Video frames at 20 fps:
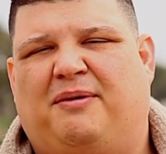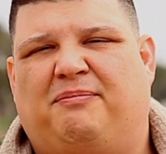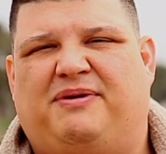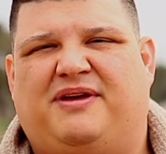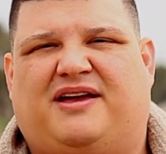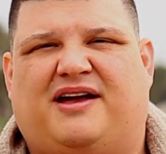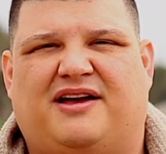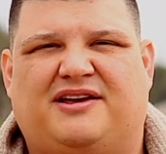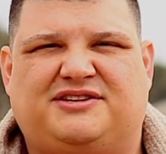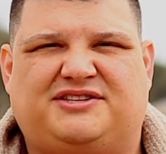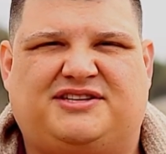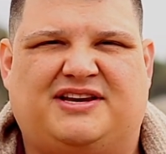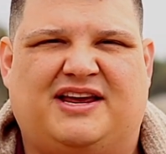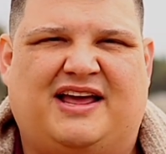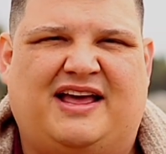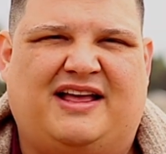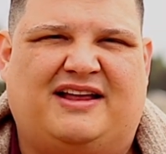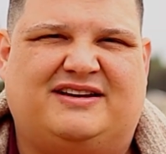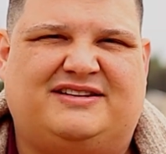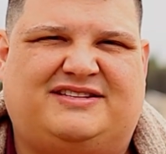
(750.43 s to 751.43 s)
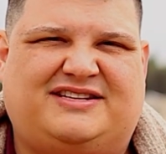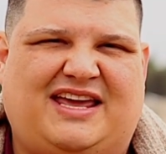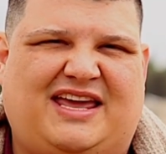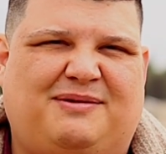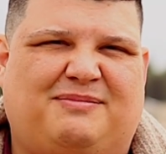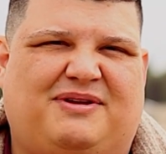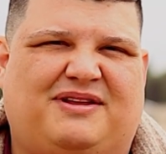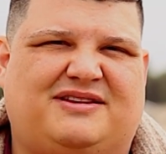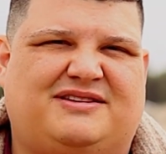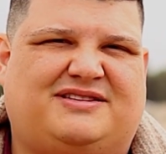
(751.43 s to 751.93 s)
Because
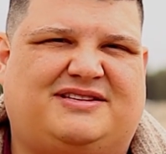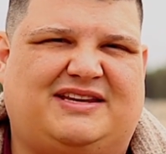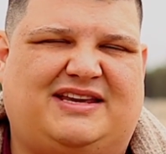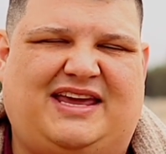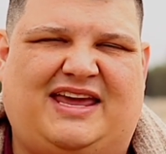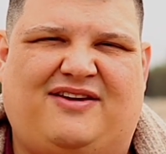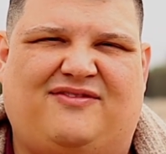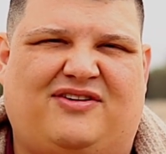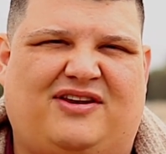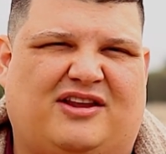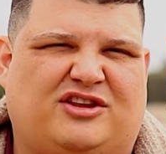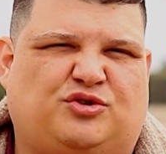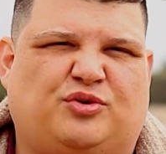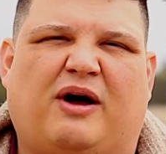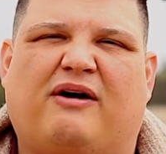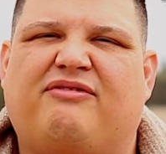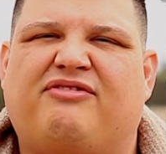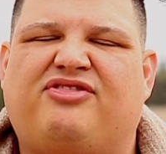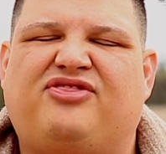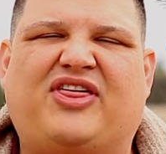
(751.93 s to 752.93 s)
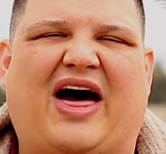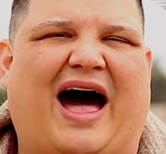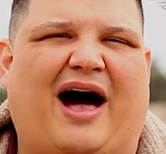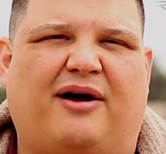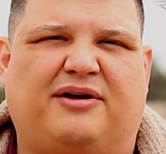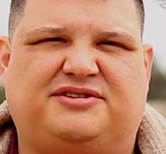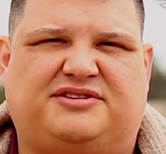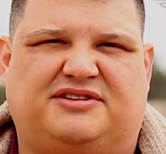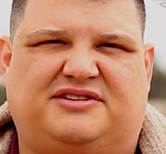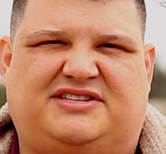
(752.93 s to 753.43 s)
demons, even
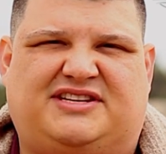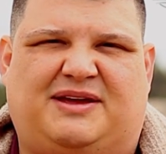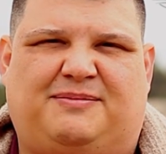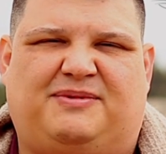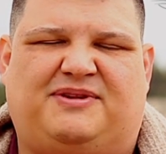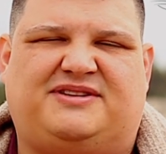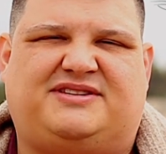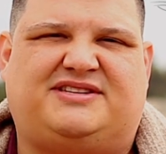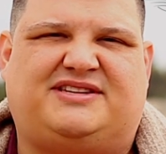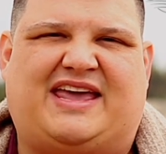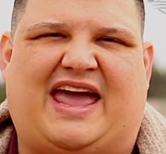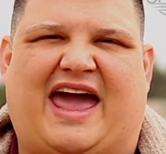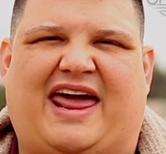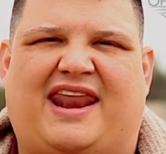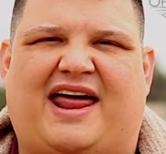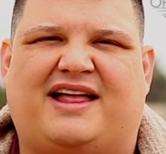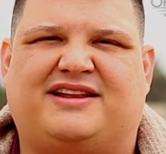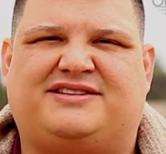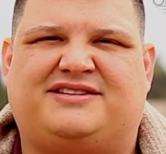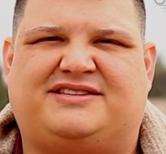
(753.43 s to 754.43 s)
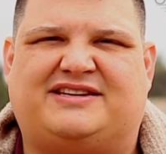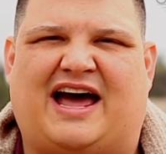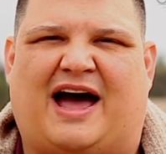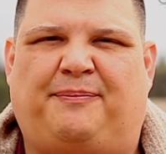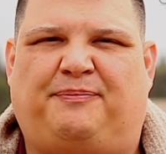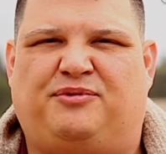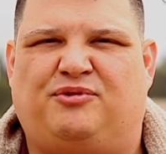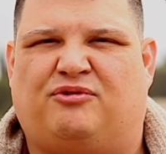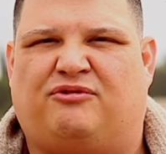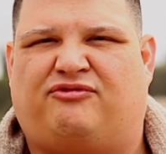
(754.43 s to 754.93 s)
12,000 demons, cannot
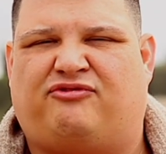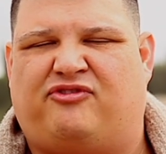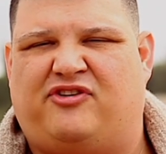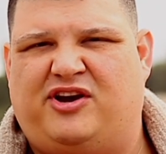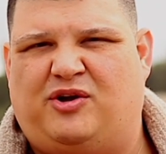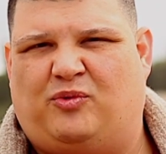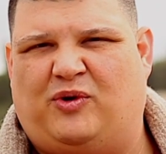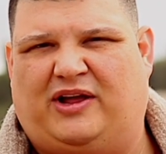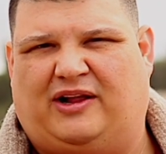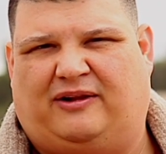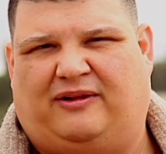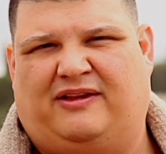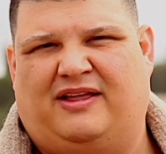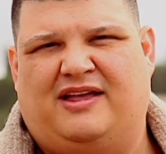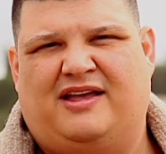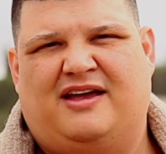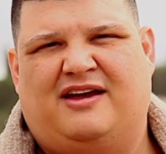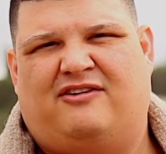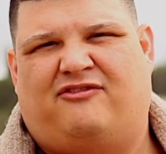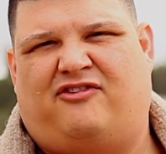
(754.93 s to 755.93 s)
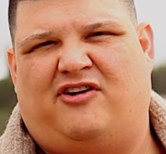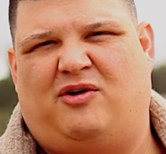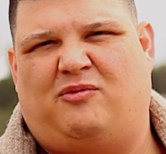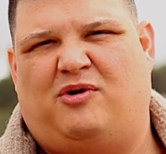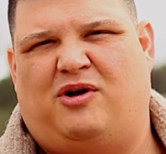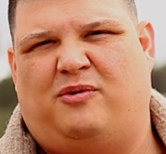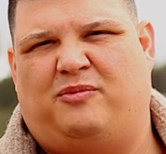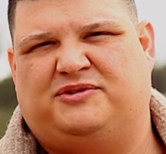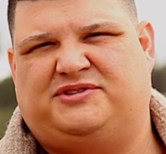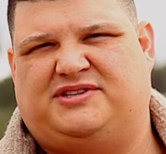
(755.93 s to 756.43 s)
stop your free will. Free
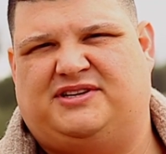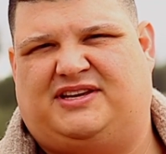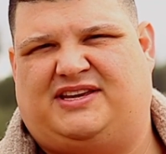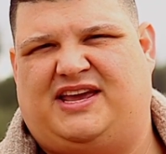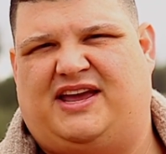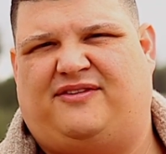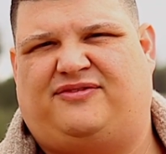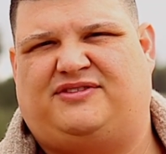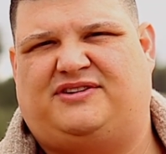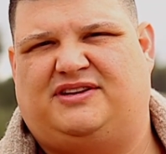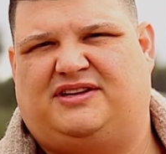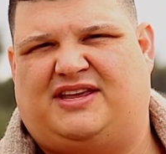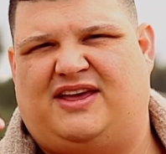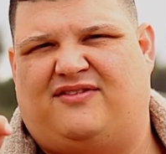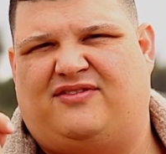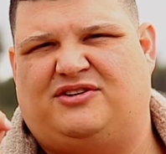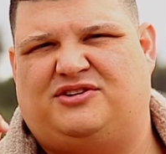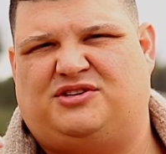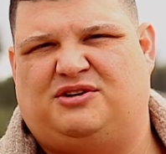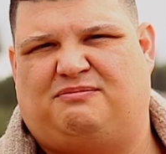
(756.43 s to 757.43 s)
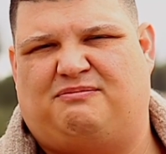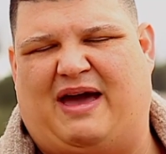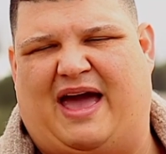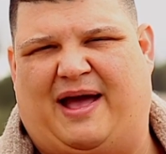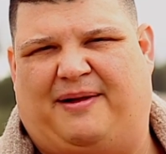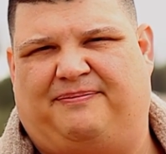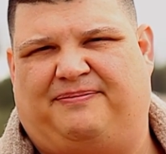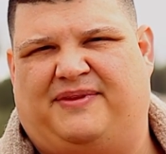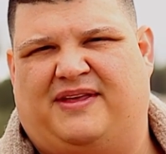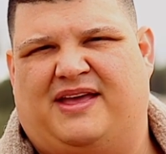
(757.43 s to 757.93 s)
will was a gift given to
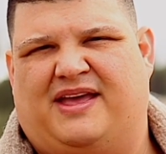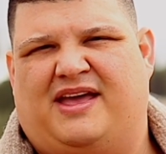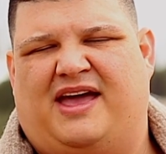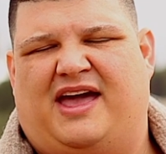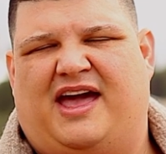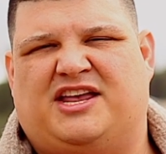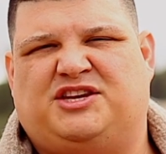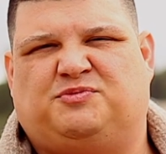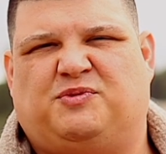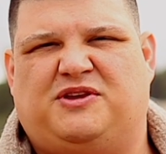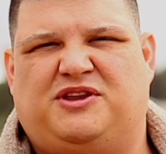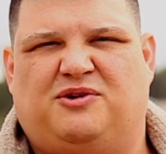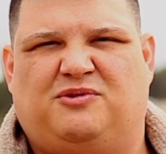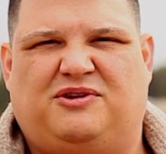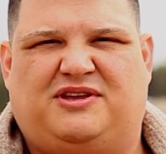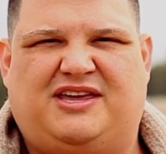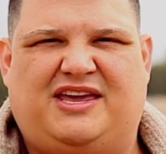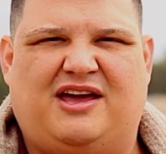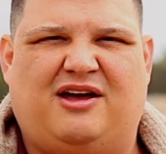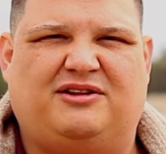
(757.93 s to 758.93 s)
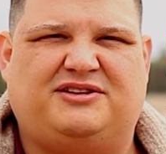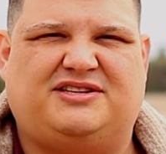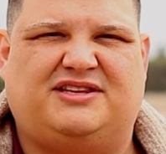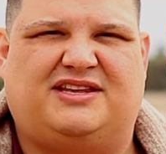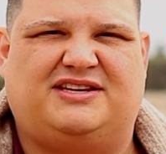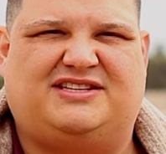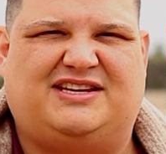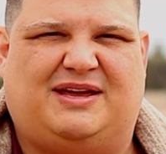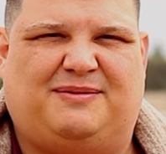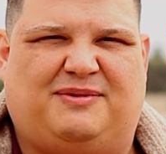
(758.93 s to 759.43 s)
man. As when you yield to
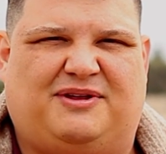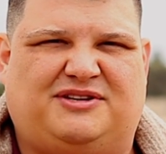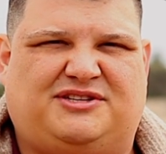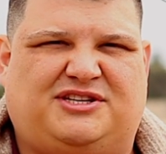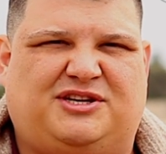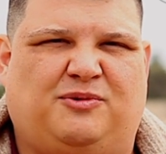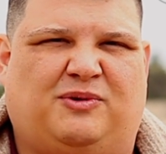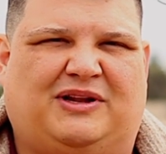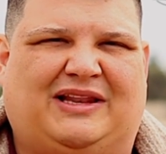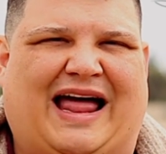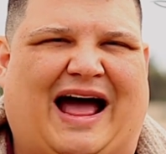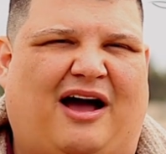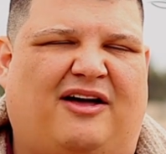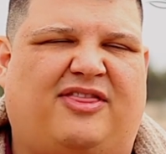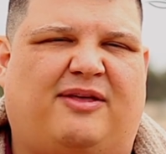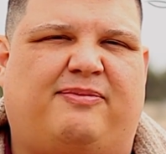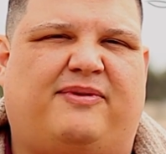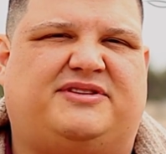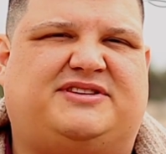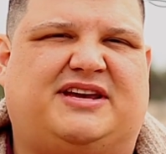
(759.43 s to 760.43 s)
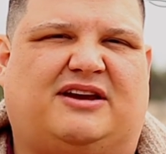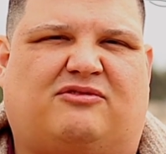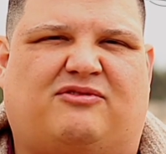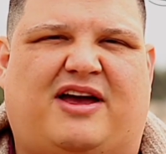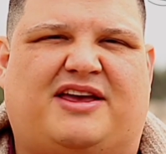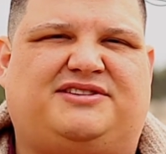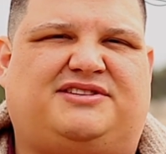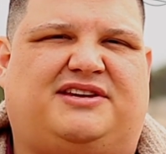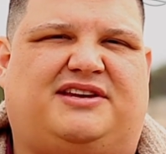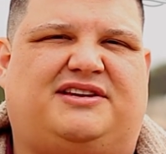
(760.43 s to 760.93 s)
the demons, you allow them to take
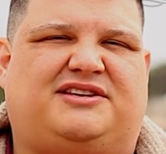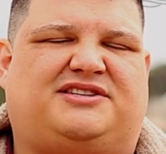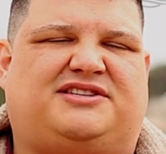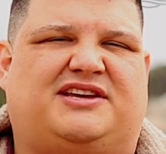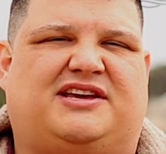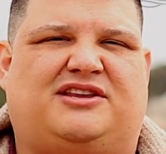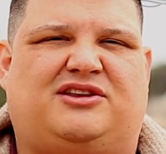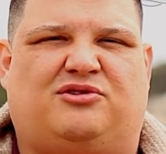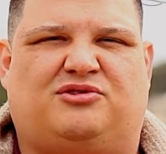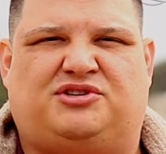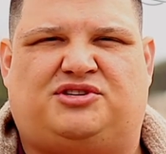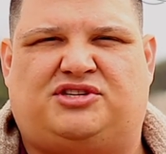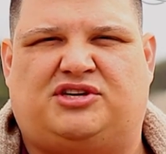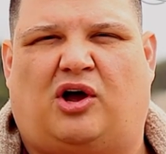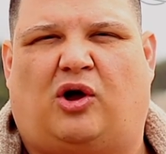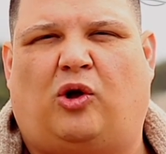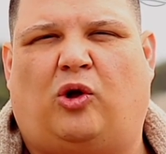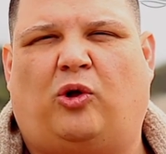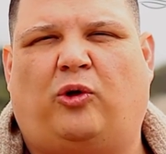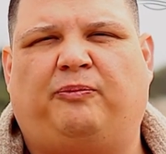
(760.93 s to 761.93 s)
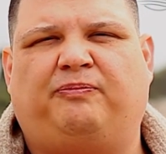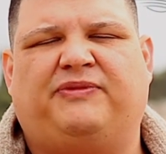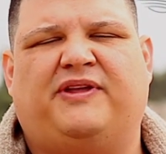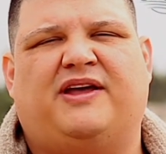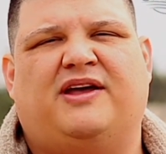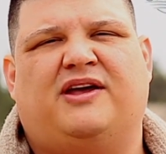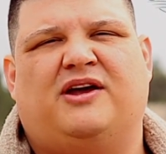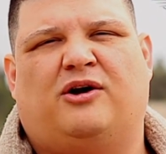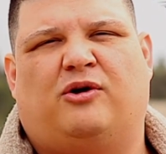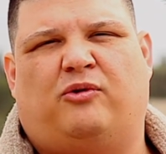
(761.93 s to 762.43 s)
residence in your soul
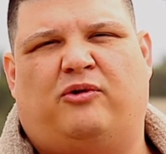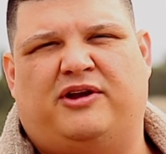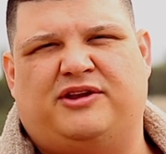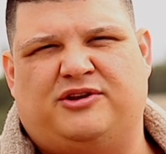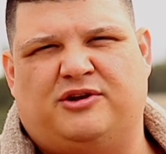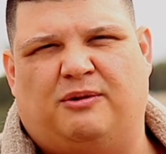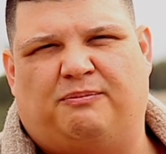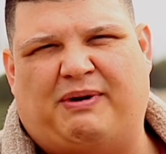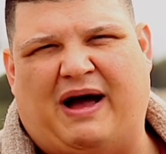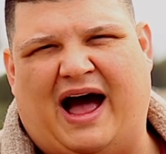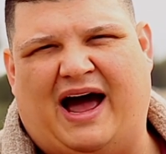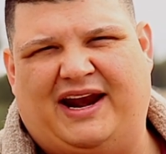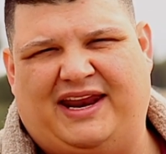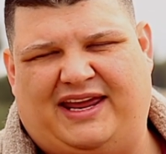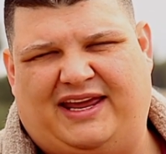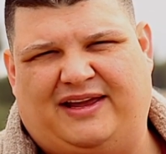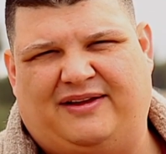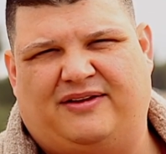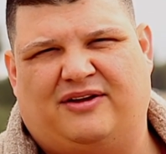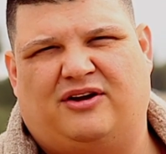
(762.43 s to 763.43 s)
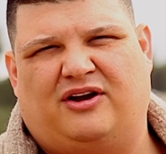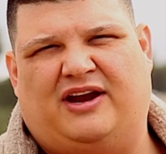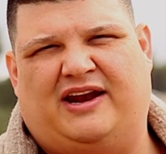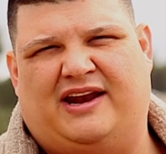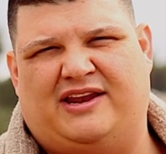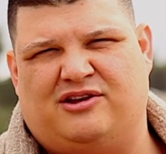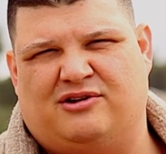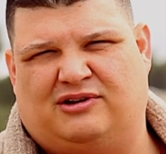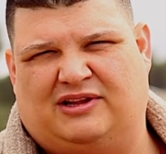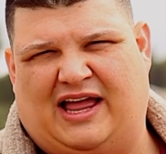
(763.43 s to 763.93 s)
or in your body,
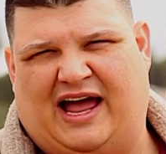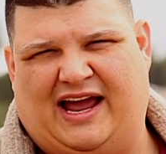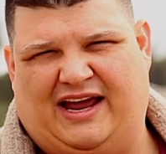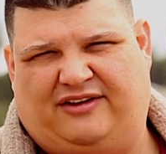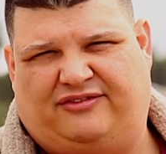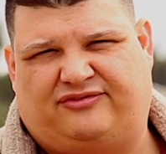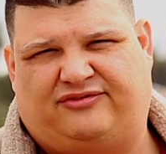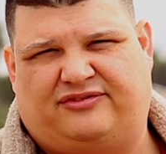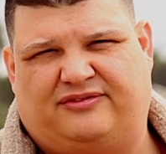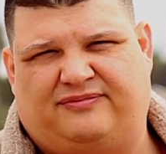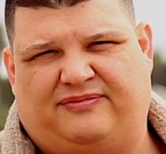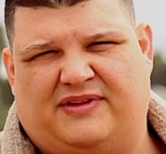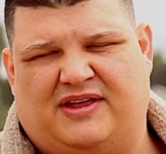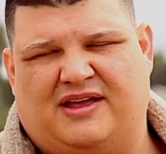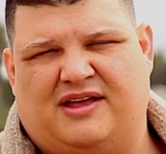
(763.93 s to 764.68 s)
in your life.